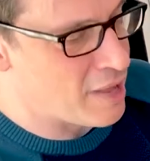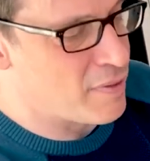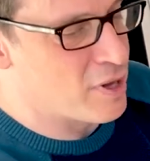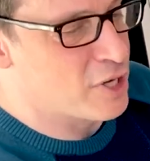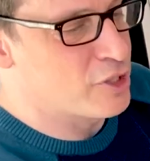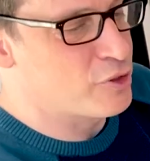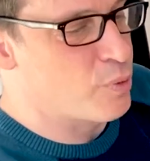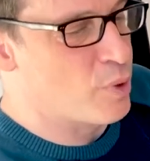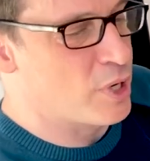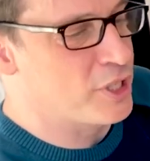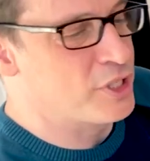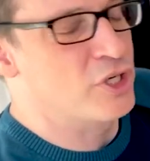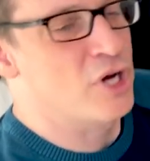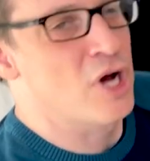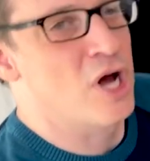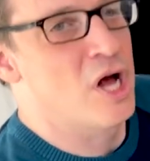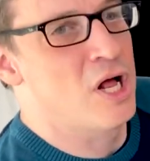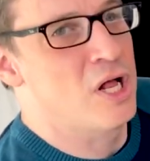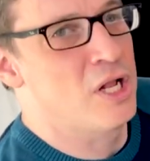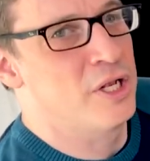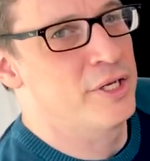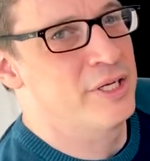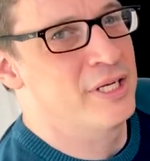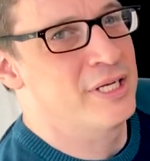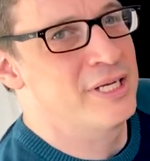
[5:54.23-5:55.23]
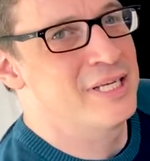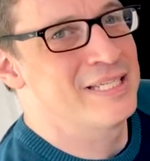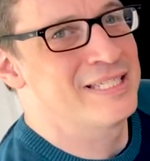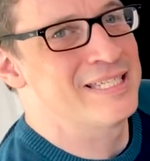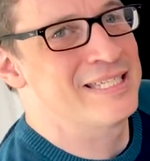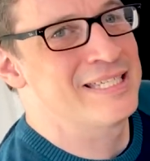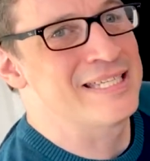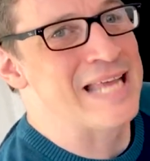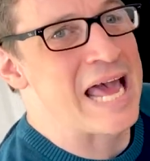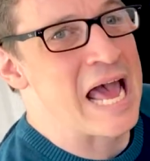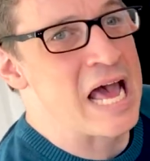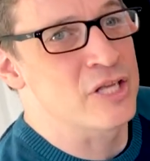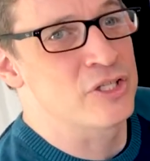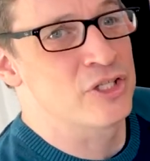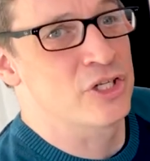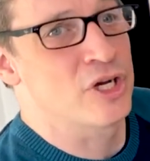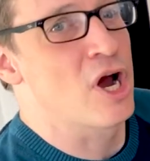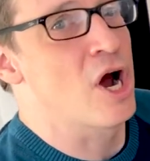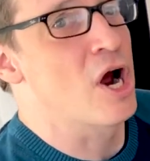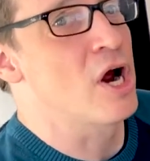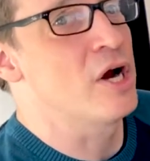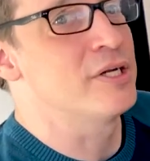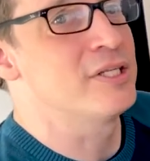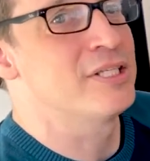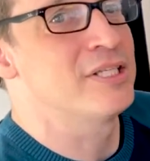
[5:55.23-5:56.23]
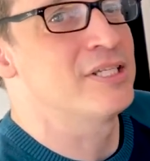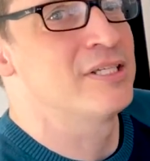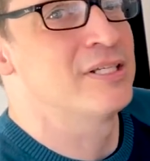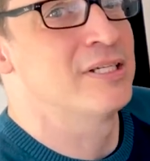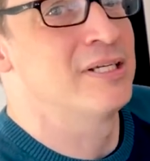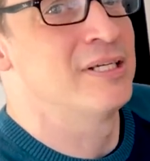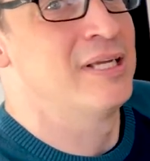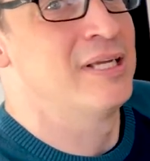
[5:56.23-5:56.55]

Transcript: there's what's called SAS cards.